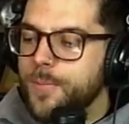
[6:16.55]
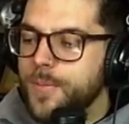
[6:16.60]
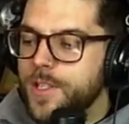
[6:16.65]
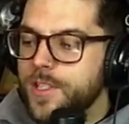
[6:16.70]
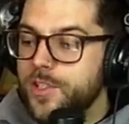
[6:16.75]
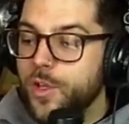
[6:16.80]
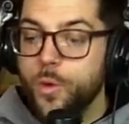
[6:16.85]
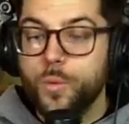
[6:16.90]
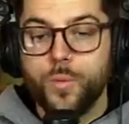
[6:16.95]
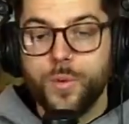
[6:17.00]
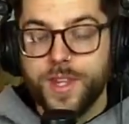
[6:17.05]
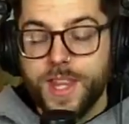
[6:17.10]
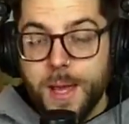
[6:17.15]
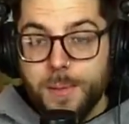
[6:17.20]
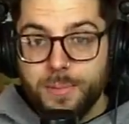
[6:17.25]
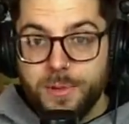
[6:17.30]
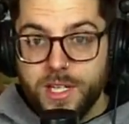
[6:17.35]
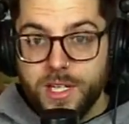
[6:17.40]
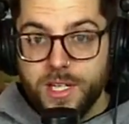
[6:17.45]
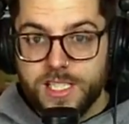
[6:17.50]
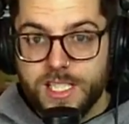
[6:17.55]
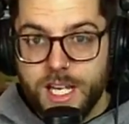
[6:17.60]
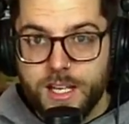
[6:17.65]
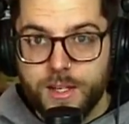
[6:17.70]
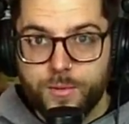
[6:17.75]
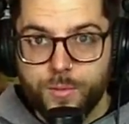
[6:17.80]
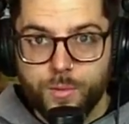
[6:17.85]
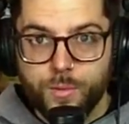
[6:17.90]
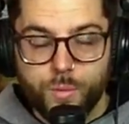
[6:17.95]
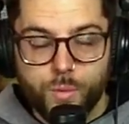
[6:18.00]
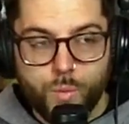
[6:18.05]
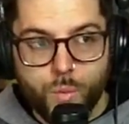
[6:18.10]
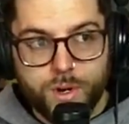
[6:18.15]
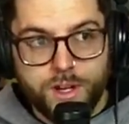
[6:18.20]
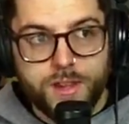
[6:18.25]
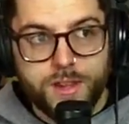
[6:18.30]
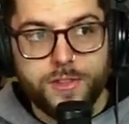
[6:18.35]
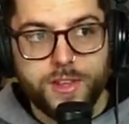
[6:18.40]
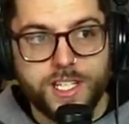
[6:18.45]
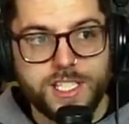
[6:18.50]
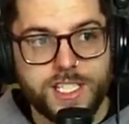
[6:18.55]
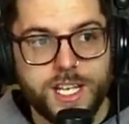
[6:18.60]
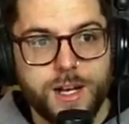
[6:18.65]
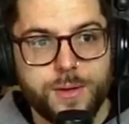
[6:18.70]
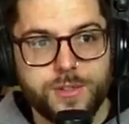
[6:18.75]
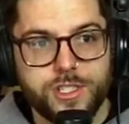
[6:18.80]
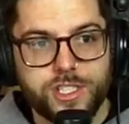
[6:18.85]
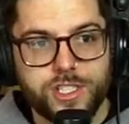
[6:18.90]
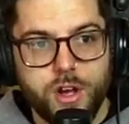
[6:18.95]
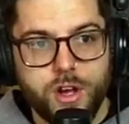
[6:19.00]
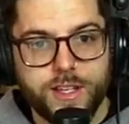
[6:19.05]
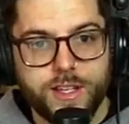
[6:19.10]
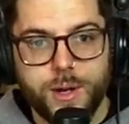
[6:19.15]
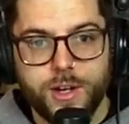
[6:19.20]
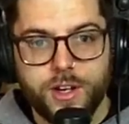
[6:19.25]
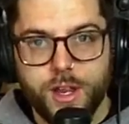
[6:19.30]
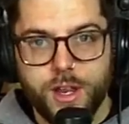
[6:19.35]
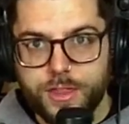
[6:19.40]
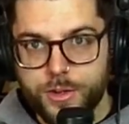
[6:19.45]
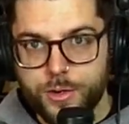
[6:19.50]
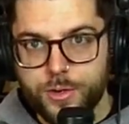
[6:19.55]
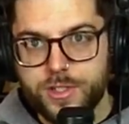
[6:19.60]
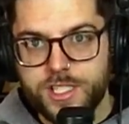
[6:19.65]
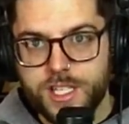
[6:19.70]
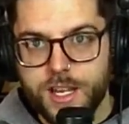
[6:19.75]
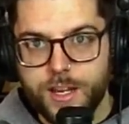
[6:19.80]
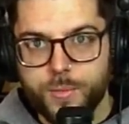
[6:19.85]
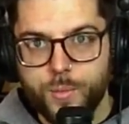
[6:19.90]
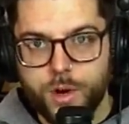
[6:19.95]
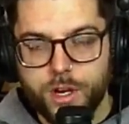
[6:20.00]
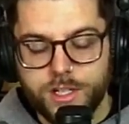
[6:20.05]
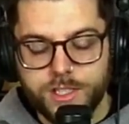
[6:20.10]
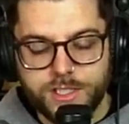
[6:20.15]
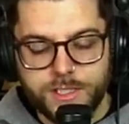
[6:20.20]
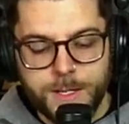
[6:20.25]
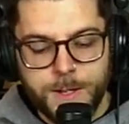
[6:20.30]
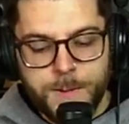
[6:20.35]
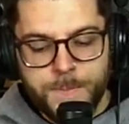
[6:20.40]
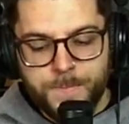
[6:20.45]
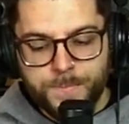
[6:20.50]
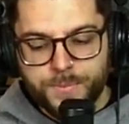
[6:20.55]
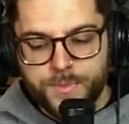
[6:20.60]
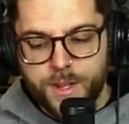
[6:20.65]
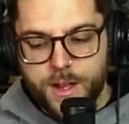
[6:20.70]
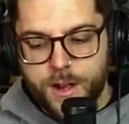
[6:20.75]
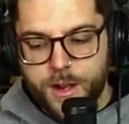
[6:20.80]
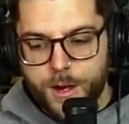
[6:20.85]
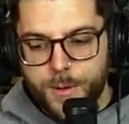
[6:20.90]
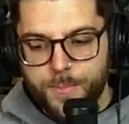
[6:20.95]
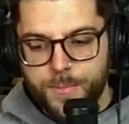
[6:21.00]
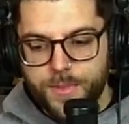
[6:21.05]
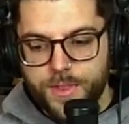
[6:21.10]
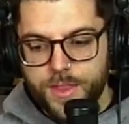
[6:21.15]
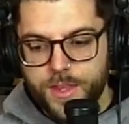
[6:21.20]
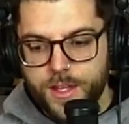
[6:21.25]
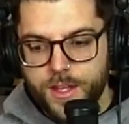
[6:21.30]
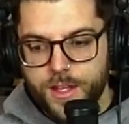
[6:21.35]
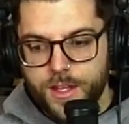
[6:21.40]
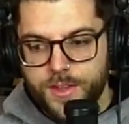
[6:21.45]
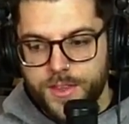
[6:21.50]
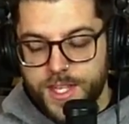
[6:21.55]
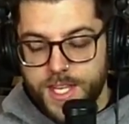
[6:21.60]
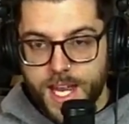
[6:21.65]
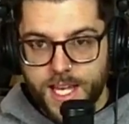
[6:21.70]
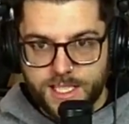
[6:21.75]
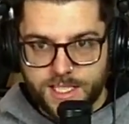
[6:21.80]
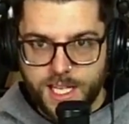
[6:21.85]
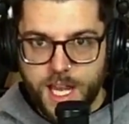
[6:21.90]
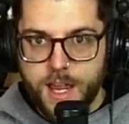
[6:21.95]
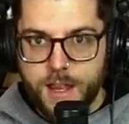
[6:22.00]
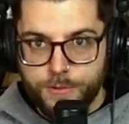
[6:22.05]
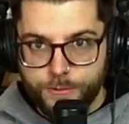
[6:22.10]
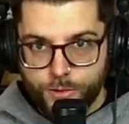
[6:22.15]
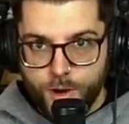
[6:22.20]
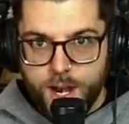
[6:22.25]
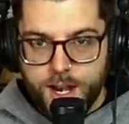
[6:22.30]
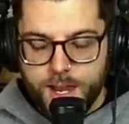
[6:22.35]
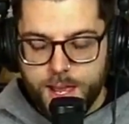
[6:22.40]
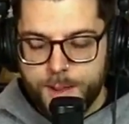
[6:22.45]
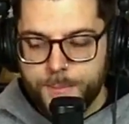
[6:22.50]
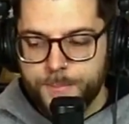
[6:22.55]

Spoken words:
So with that being said, one of the things that I was talking about on Thursday was the next day, Friday,